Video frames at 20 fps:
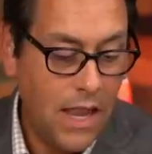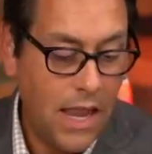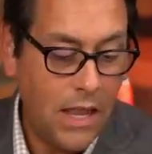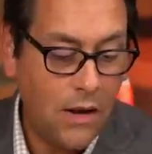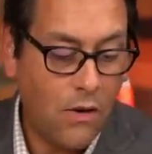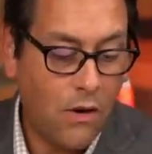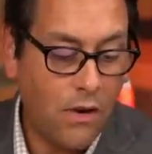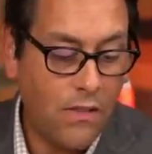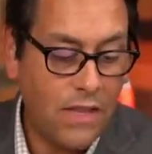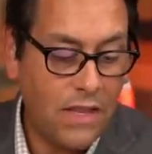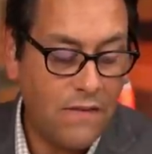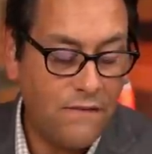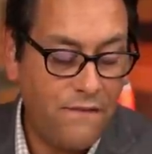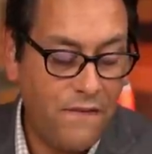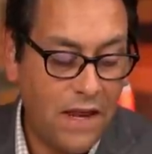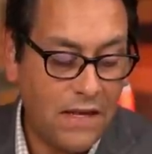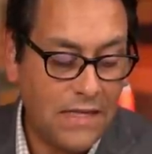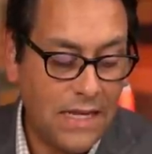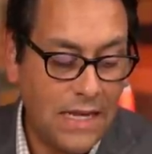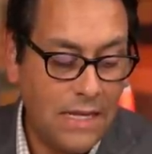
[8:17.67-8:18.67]
And are they in
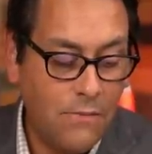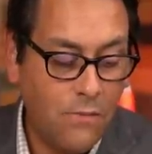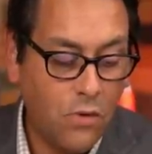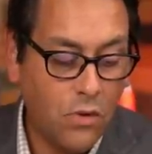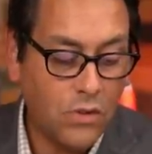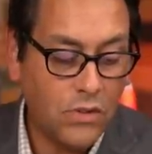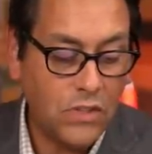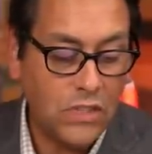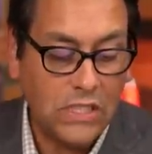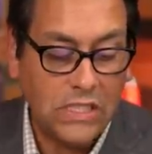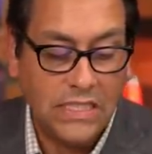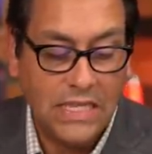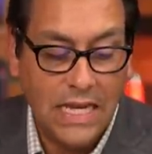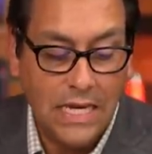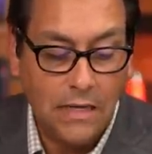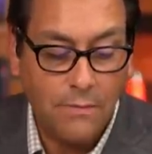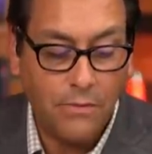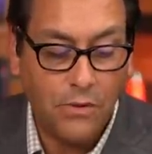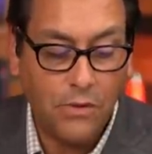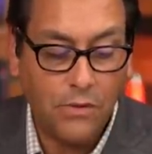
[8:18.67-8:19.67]
fact any more
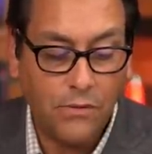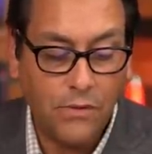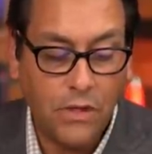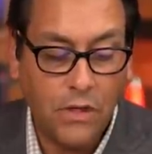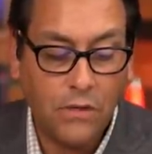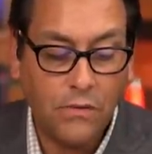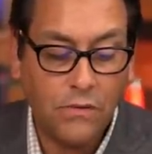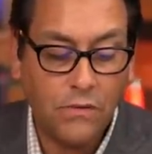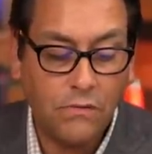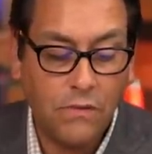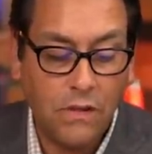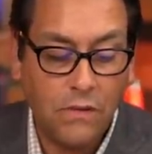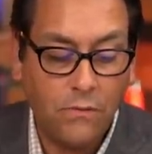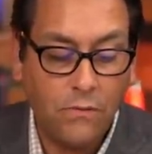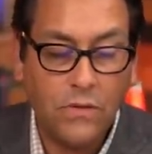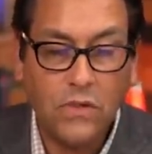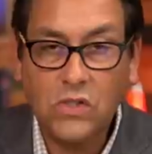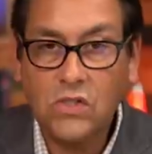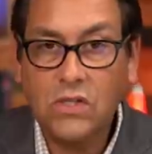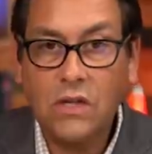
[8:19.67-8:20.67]
sustainable, you know,
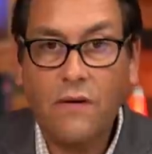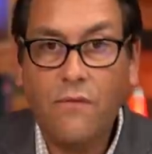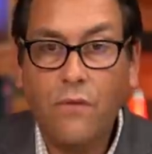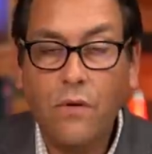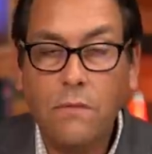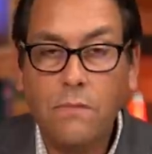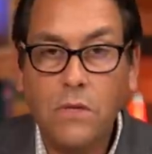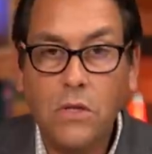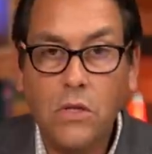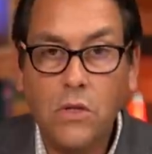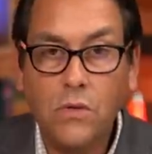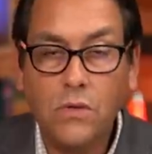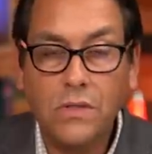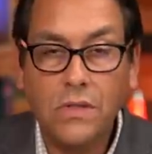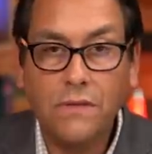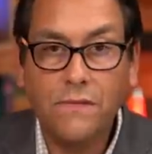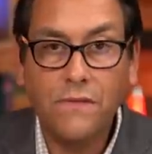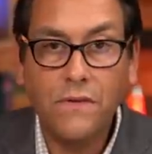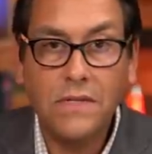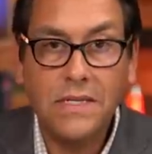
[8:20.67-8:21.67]
than the stuff we've been
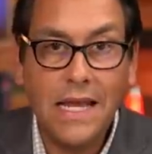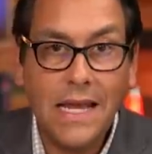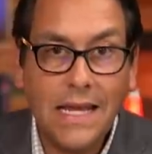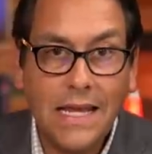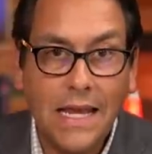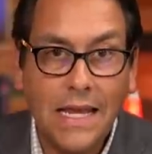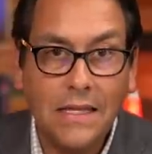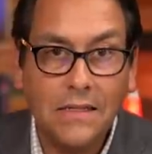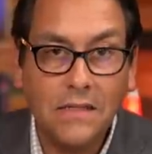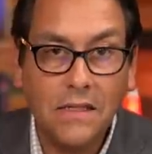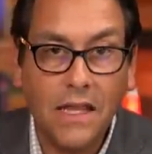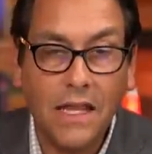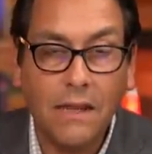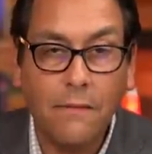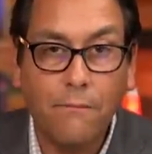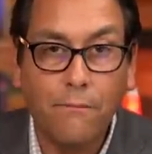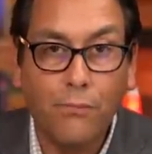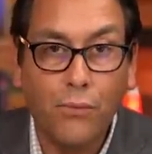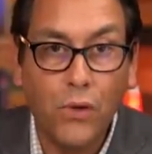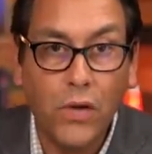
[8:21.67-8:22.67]
using for decades,
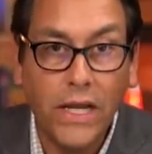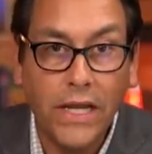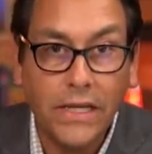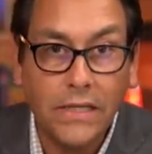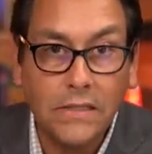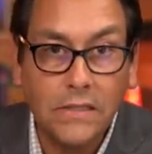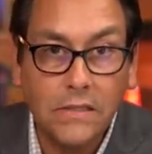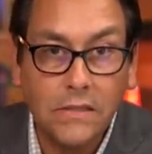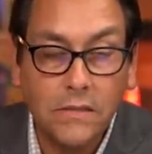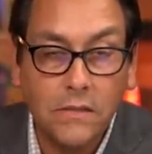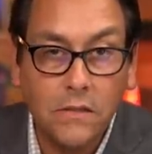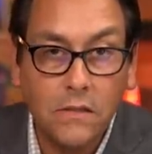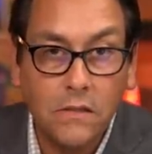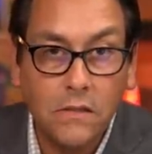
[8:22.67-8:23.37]
like bricks?